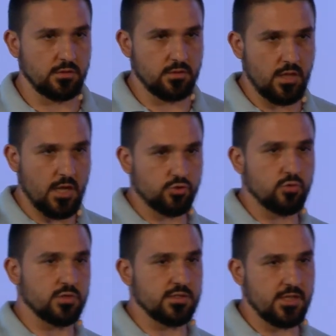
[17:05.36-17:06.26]

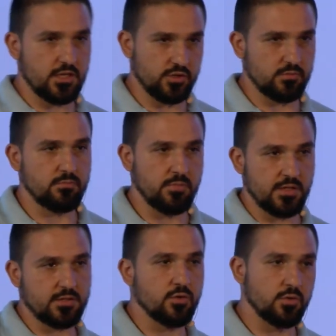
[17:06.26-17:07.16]
actual transaction by
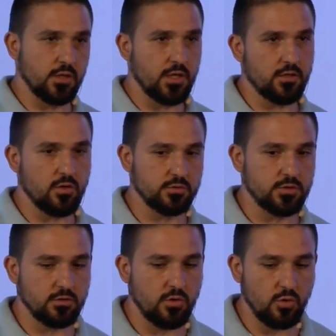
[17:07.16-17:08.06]
executing any
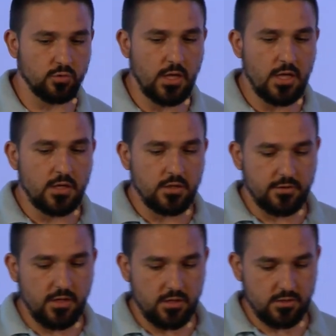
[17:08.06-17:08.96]
contract code.
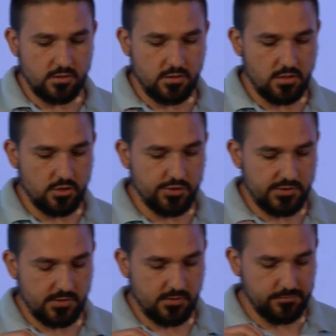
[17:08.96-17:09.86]
They're
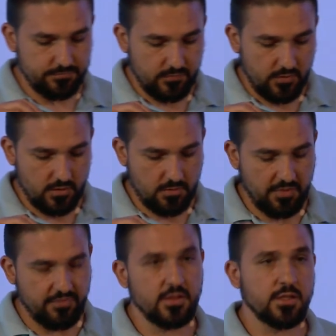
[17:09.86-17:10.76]
just
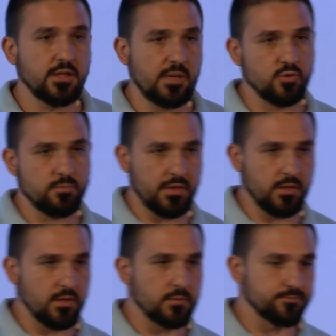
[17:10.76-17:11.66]
preventing double
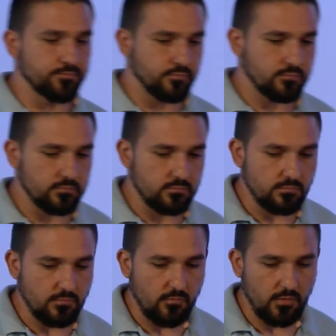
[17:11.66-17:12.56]
spending.
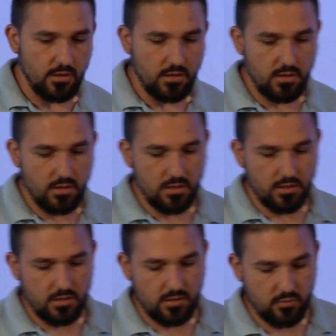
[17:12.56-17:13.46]

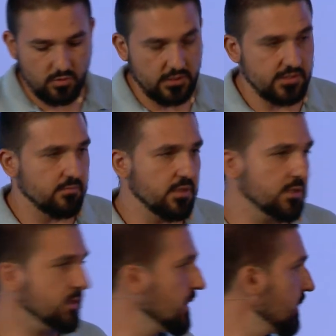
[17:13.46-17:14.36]
What does it
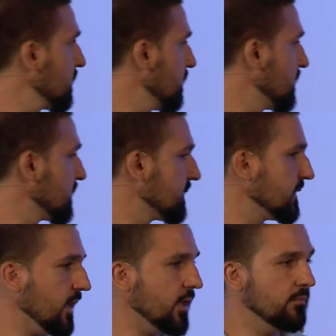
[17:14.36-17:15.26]
mean? That the
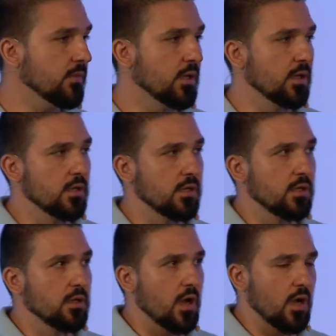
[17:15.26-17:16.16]
same
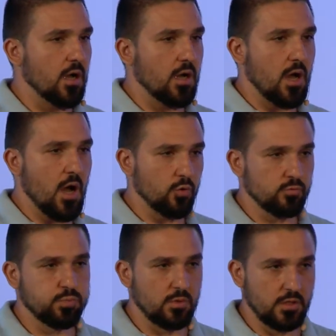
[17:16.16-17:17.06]

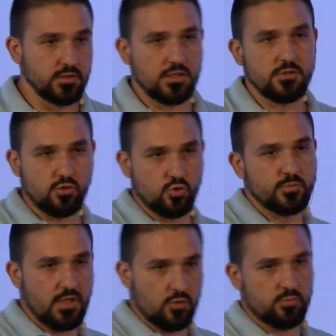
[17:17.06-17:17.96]

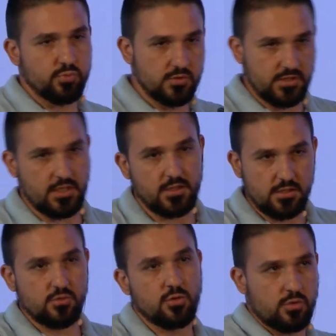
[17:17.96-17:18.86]
unconsumed output state
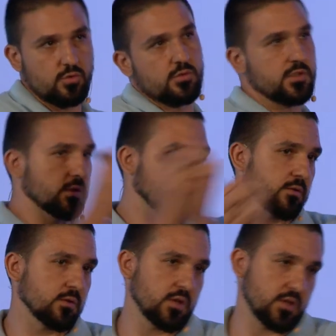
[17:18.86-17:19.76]
is not used
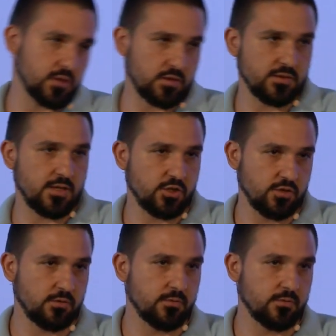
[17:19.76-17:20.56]
in another transaction.